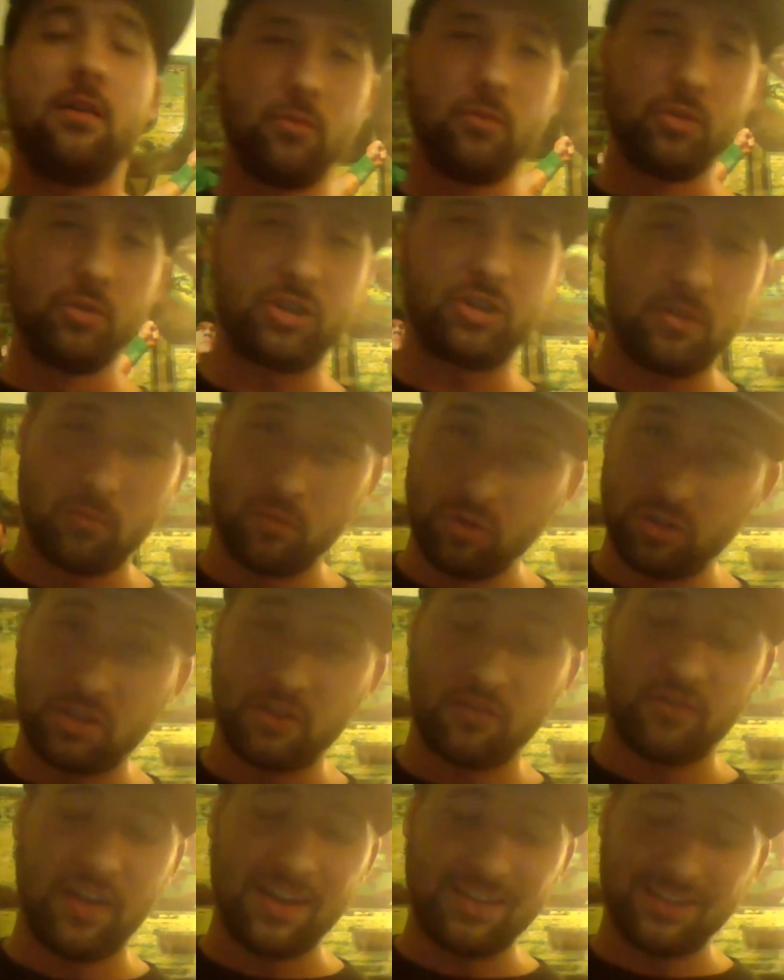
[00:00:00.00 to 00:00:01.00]

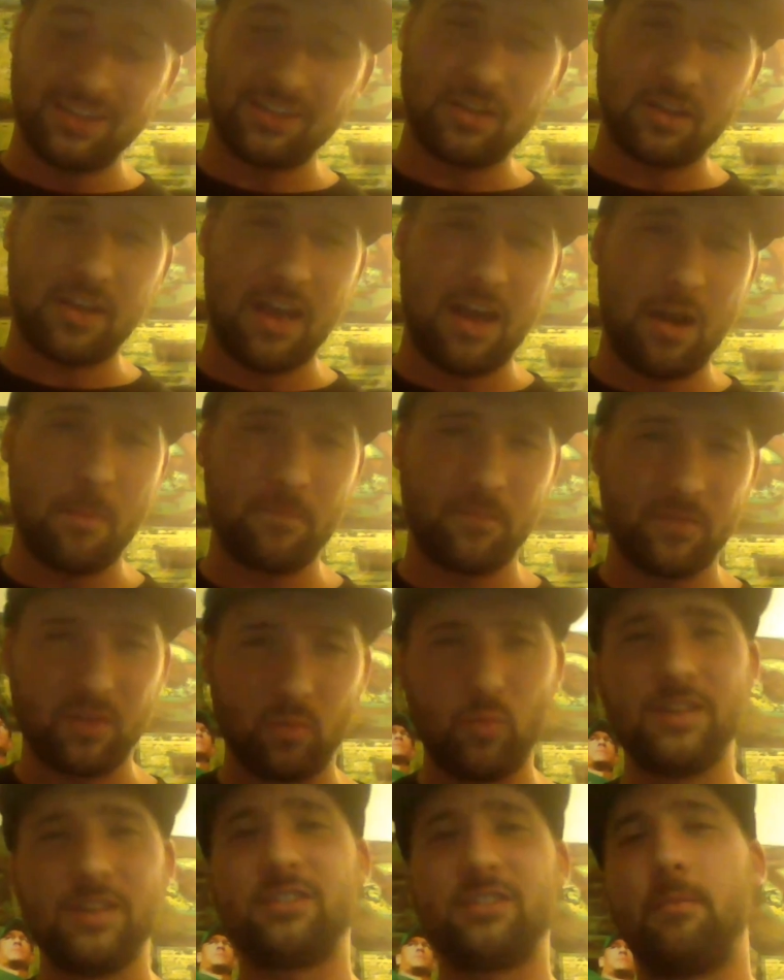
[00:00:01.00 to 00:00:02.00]
Rusev answers the count,
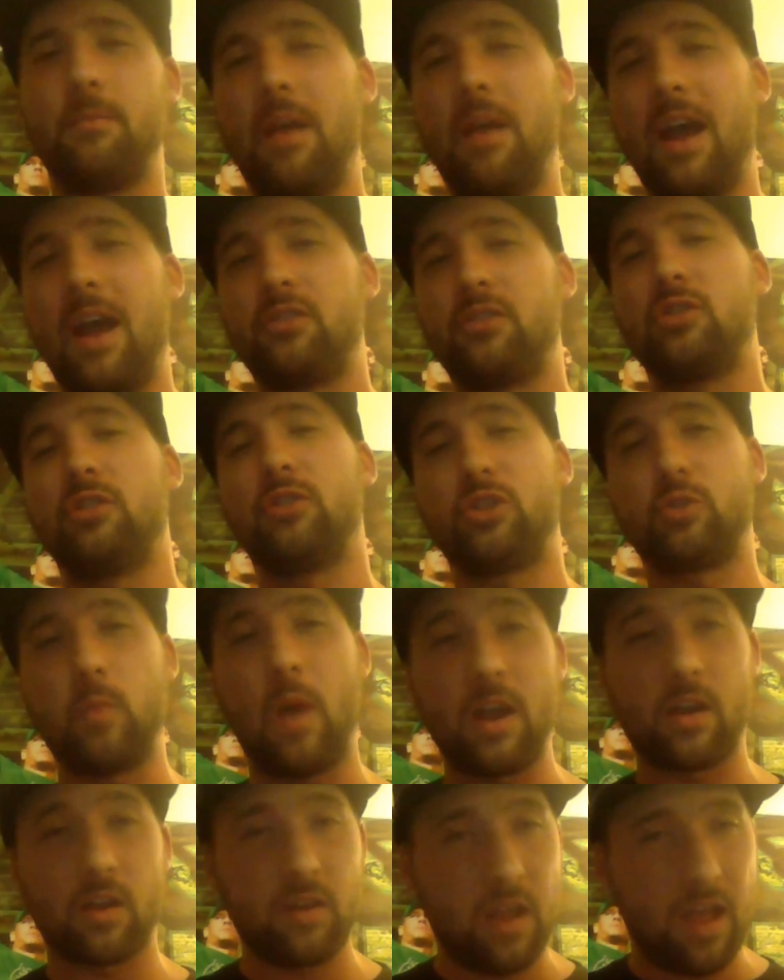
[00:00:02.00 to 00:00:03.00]
wins the match.
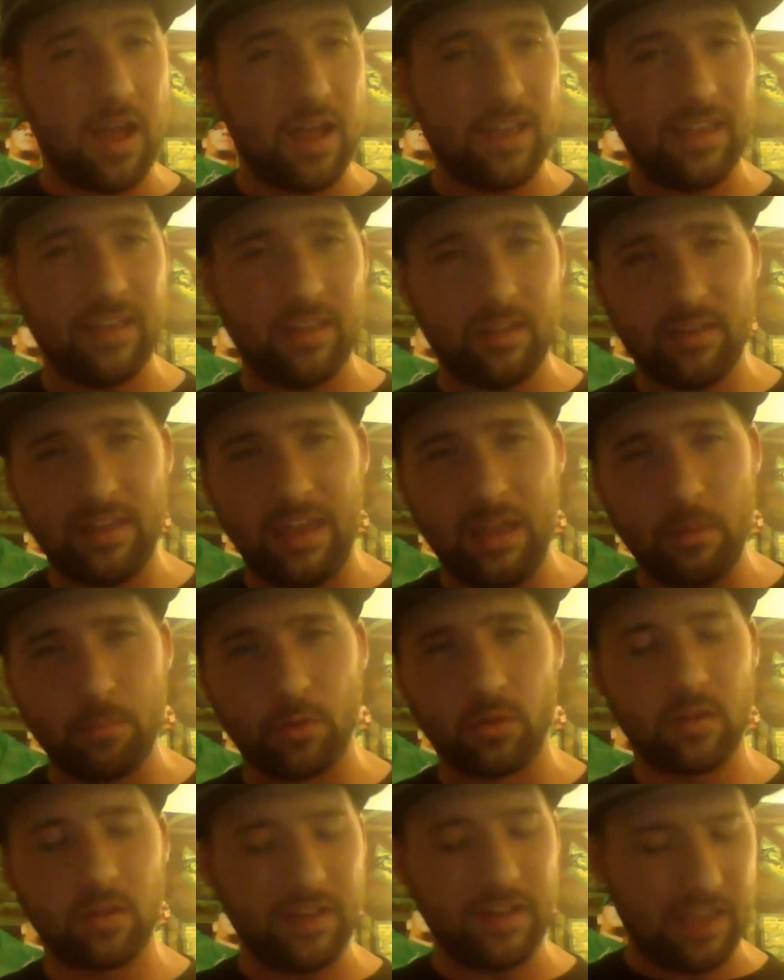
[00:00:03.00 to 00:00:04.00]
Swagger not
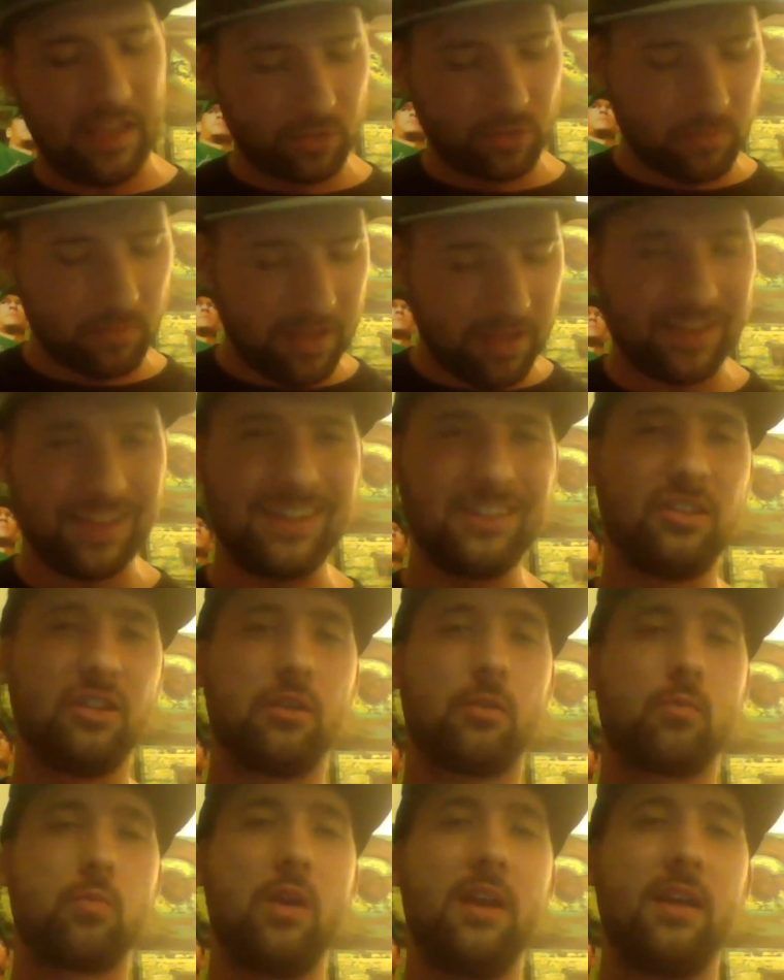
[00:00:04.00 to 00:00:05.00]
able, unable to make it into
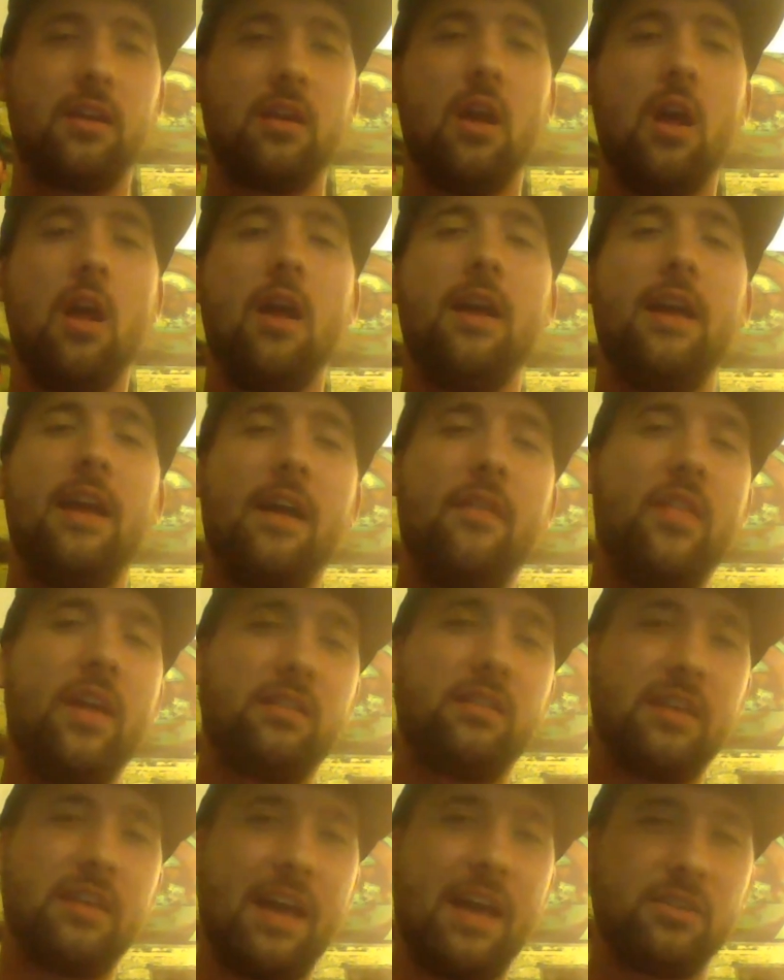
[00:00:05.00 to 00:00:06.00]
the ring, and
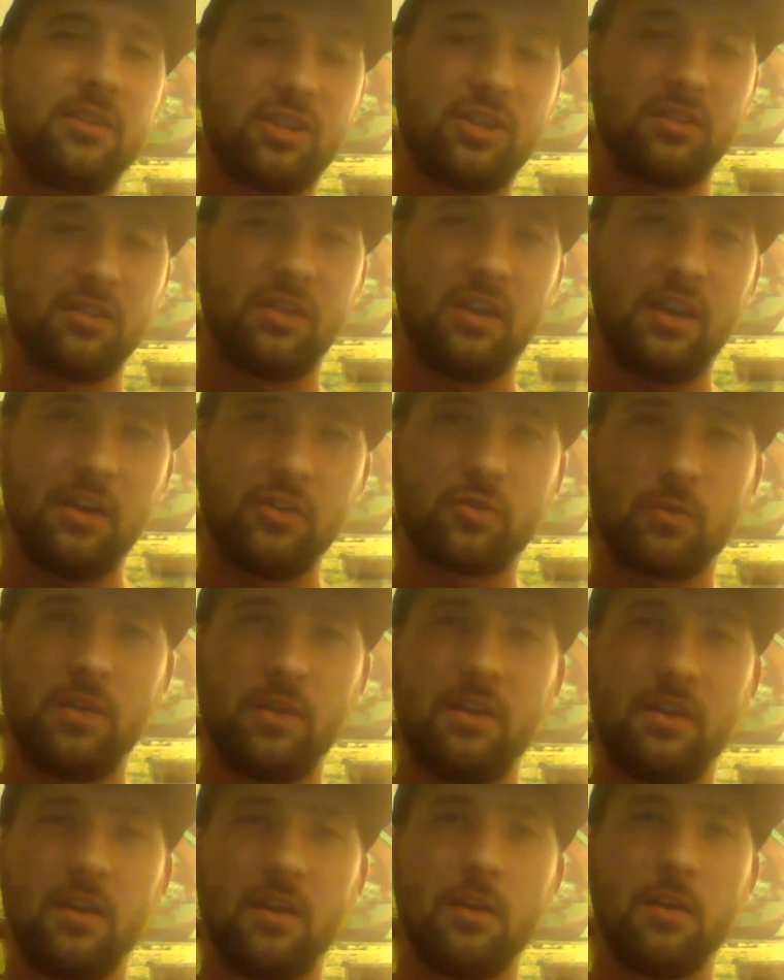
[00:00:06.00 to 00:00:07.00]
then to add insult to
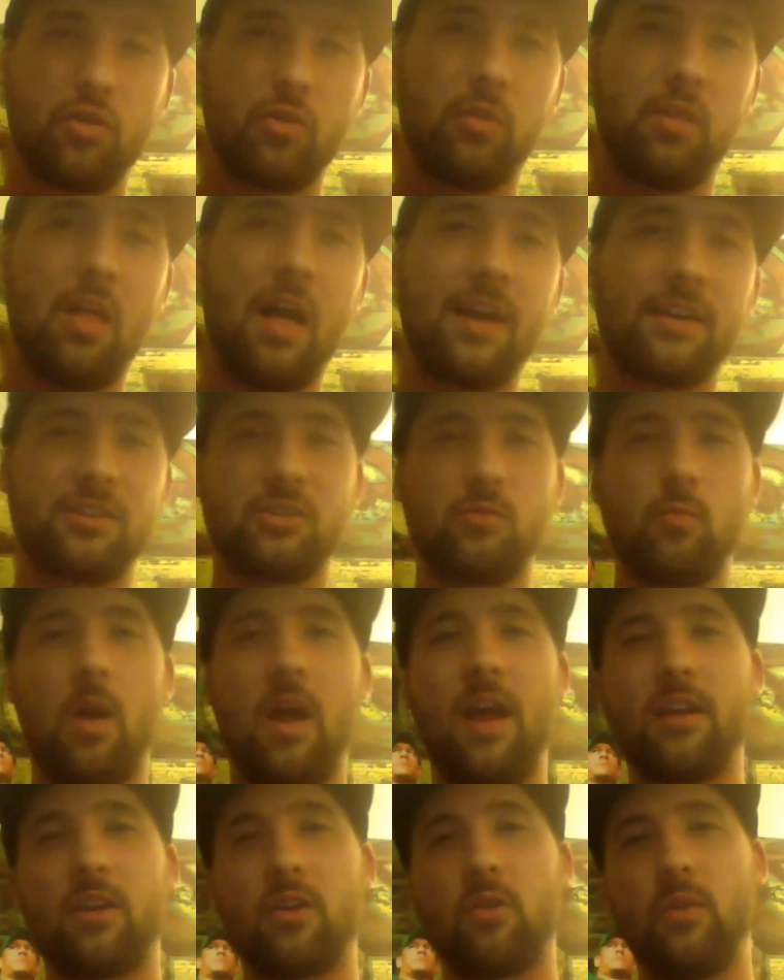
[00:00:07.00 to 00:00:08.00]
injury, locks
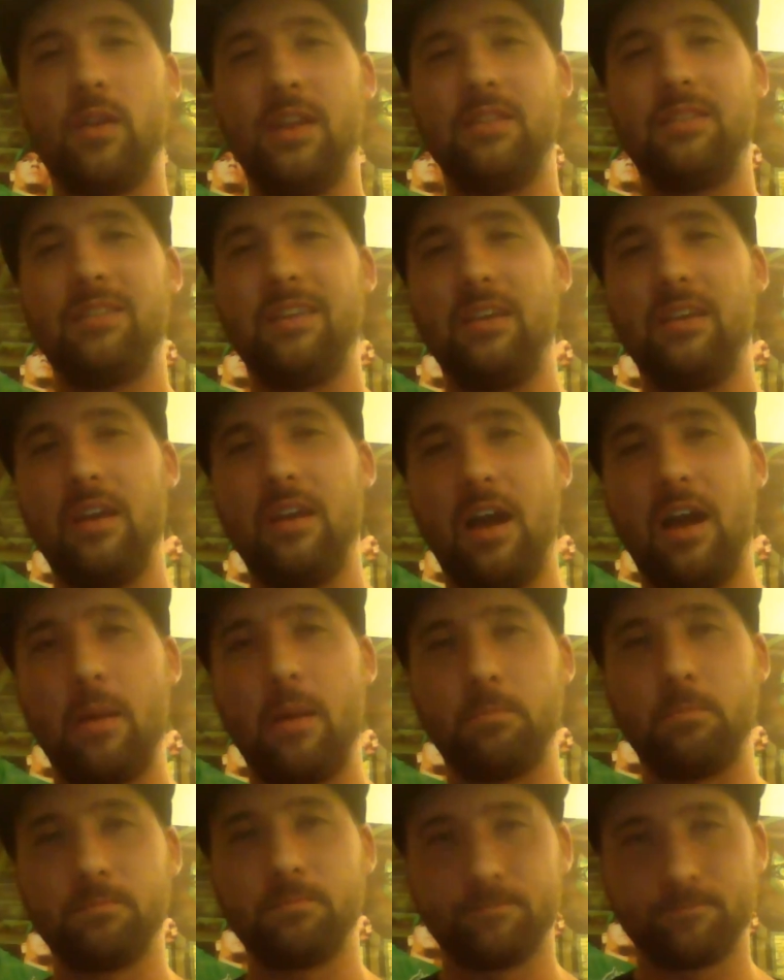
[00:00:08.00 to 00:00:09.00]
Swagger in the
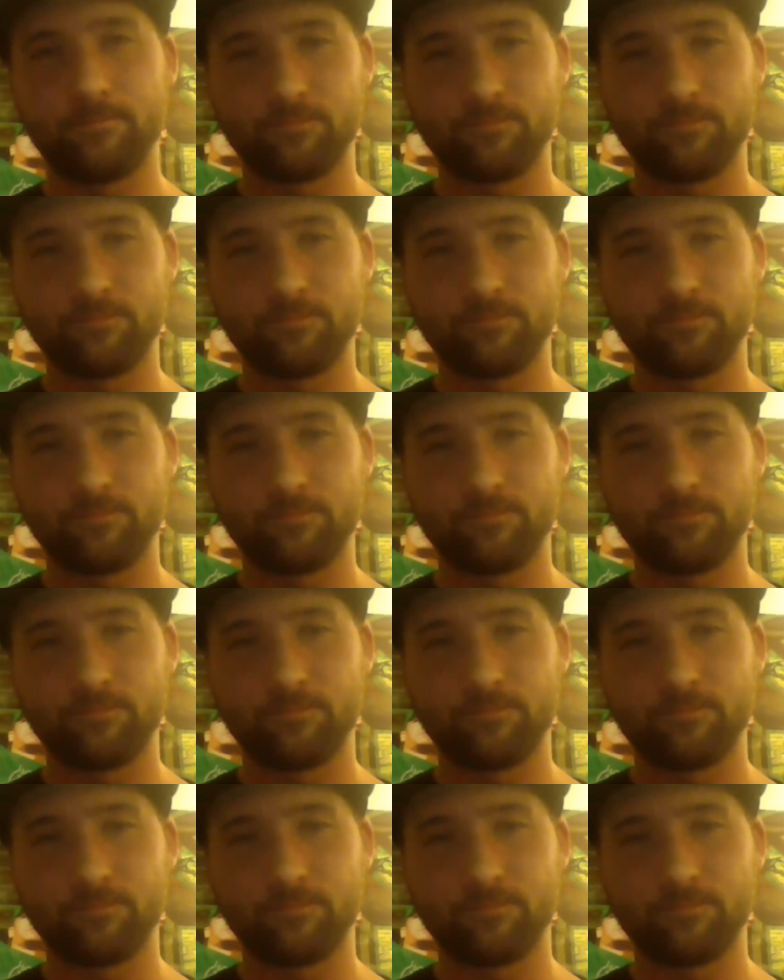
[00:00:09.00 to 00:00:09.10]
um,